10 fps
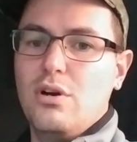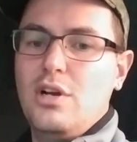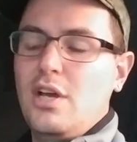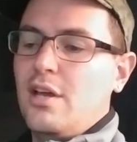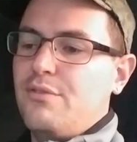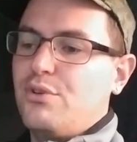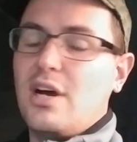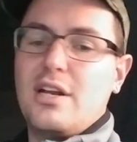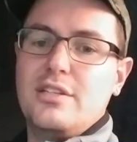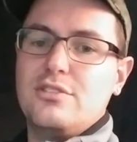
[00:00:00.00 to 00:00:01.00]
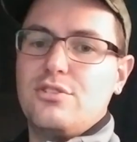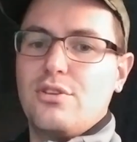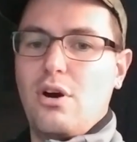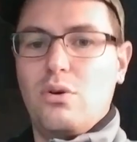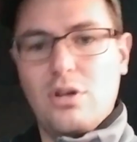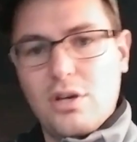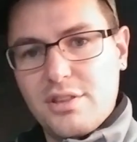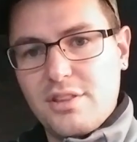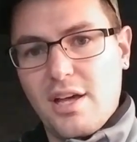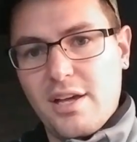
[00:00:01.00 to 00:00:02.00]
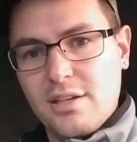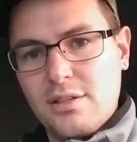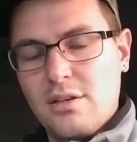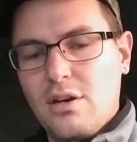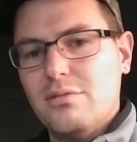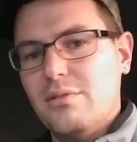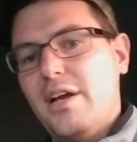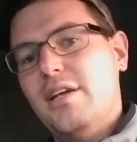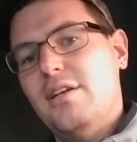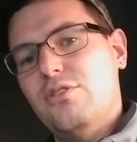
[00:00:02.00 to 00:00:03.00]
If you're kind of into the whole hood thing, all right,